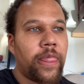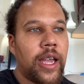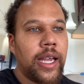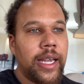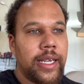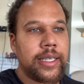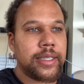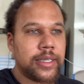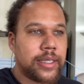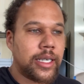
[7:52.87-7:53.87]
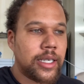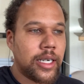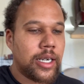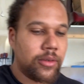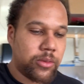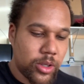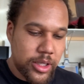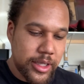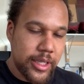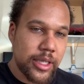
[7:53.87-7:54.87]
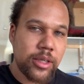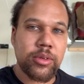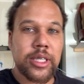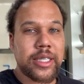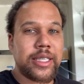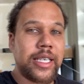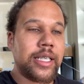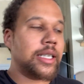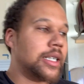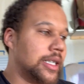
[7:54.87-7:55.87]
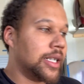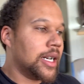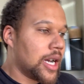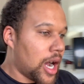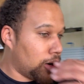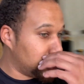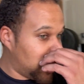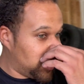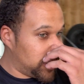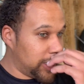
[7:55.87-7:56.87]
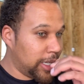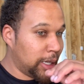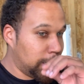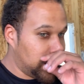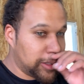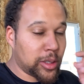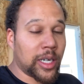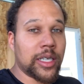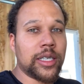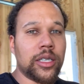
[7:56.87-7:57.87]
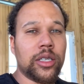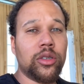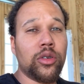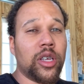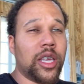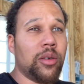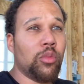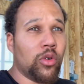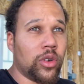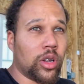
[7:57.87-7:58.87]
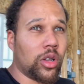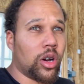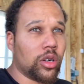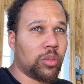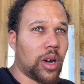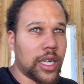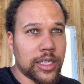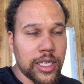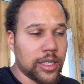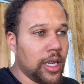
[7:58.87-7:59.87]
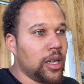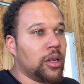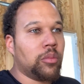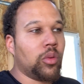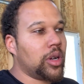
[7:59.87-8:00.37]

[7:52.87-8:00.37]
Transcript: And unfortunately, we couldn't get it done. I was hoping to get it done so I could continue to keep moving along the process, but we're